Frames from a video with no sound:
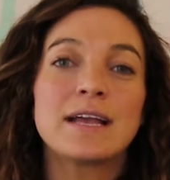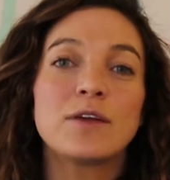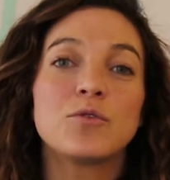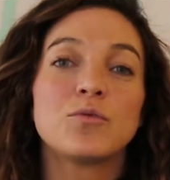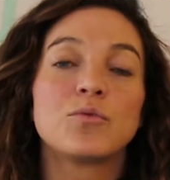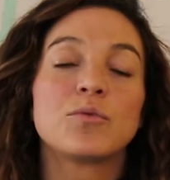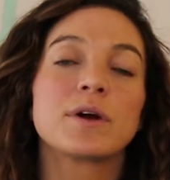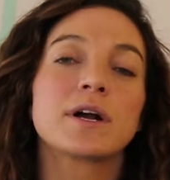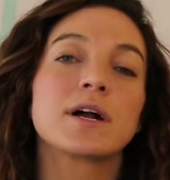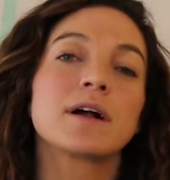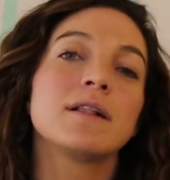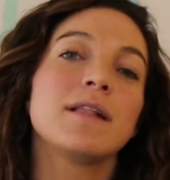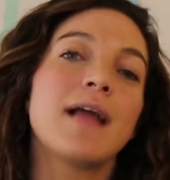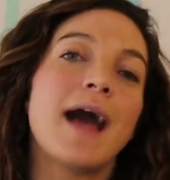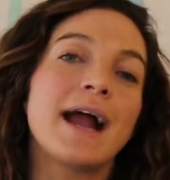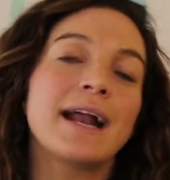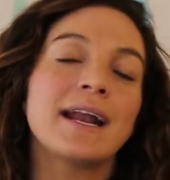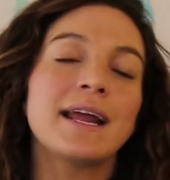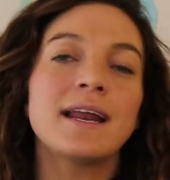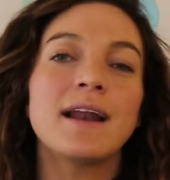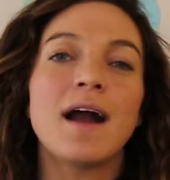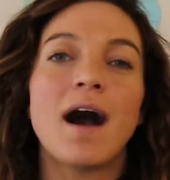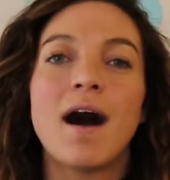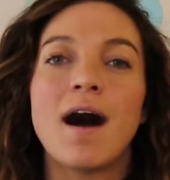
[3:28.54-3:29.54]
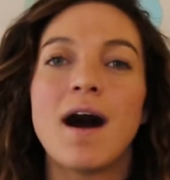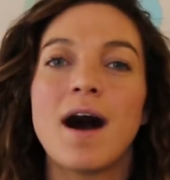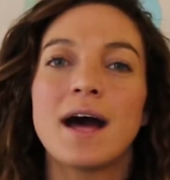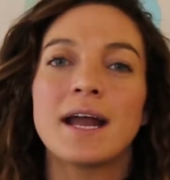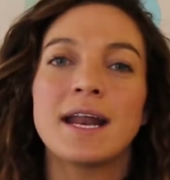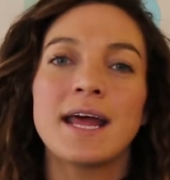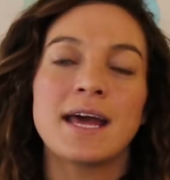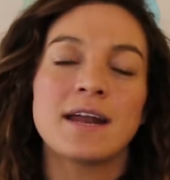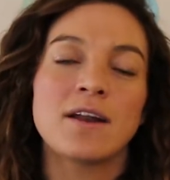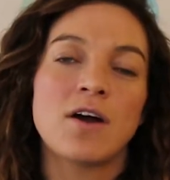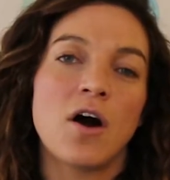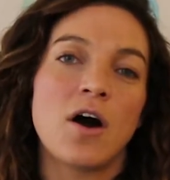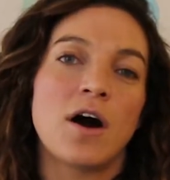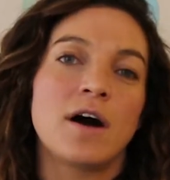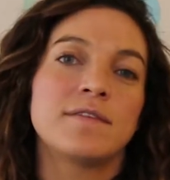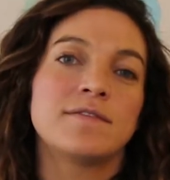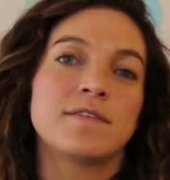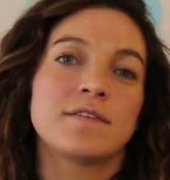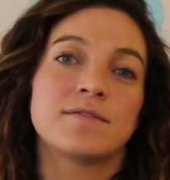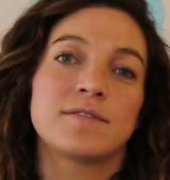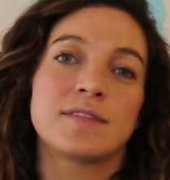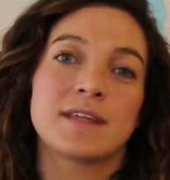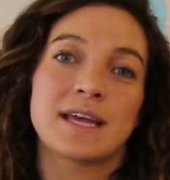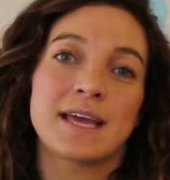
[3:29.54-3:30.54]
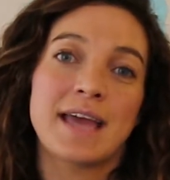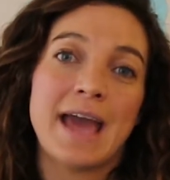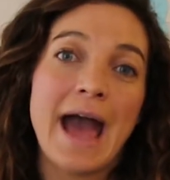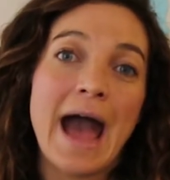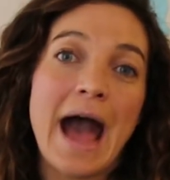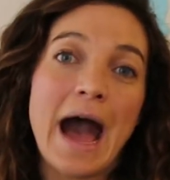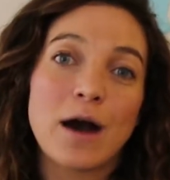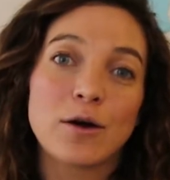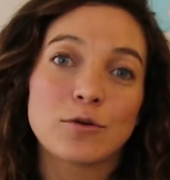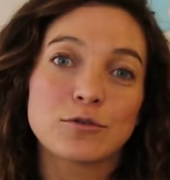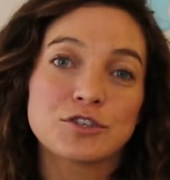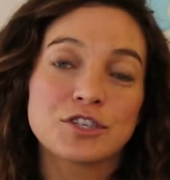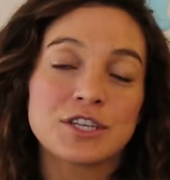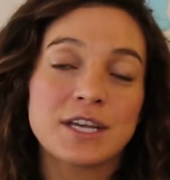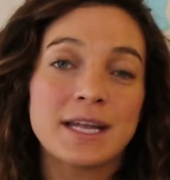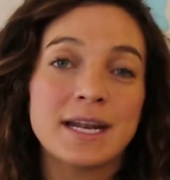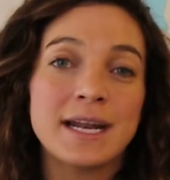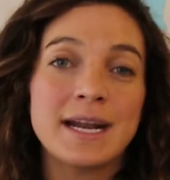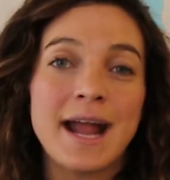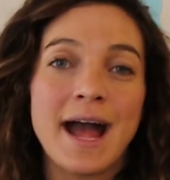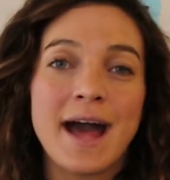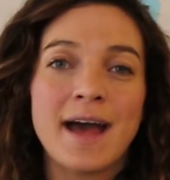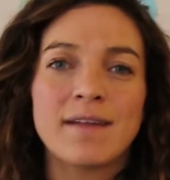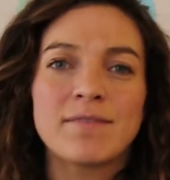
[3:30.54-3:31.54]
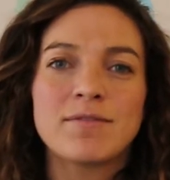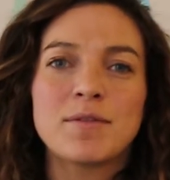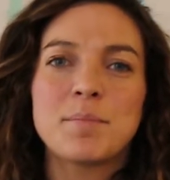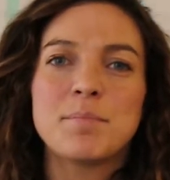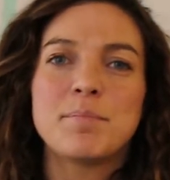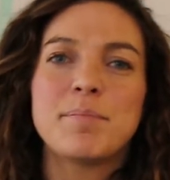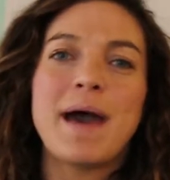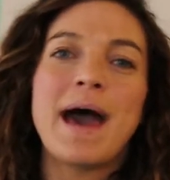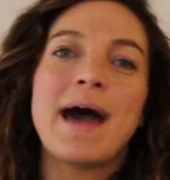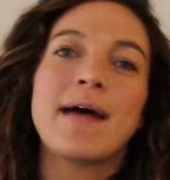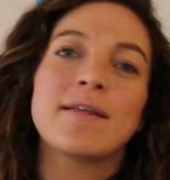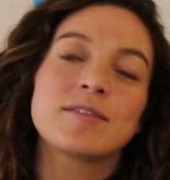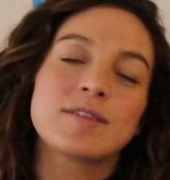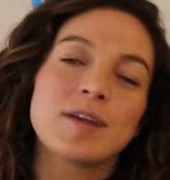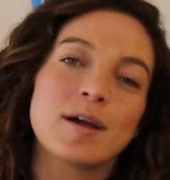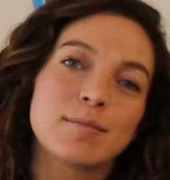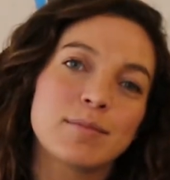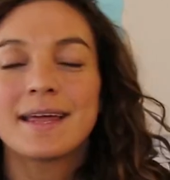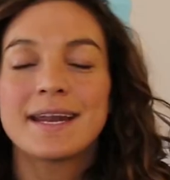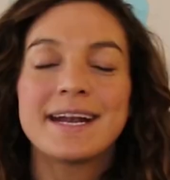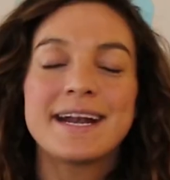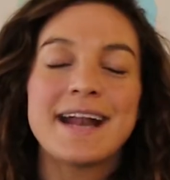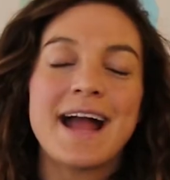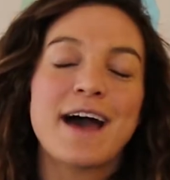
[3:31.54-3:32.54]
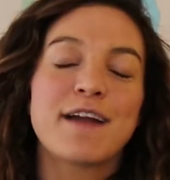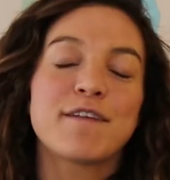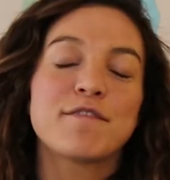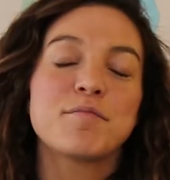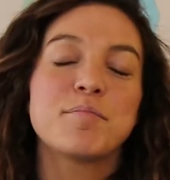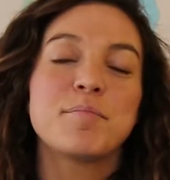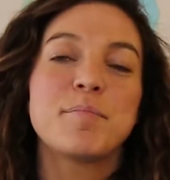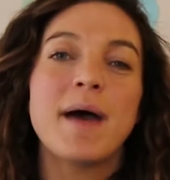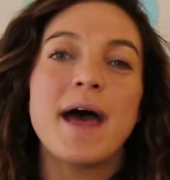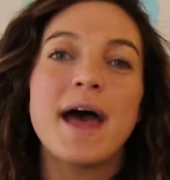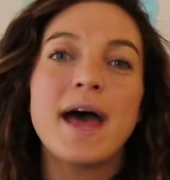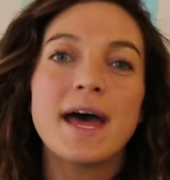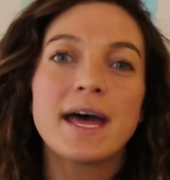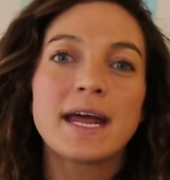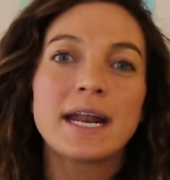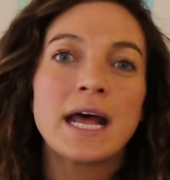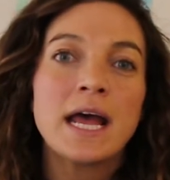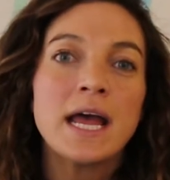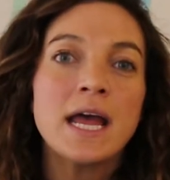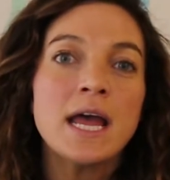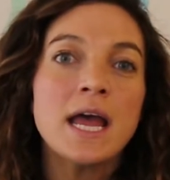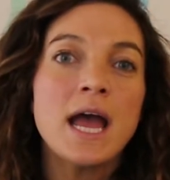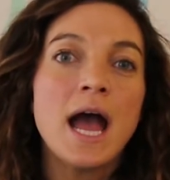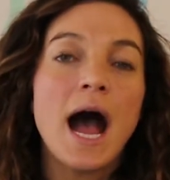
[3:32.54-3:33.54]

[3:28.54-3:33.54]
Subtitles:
reclining on and off of the couch, getting out of the bathtub, getting out of bed.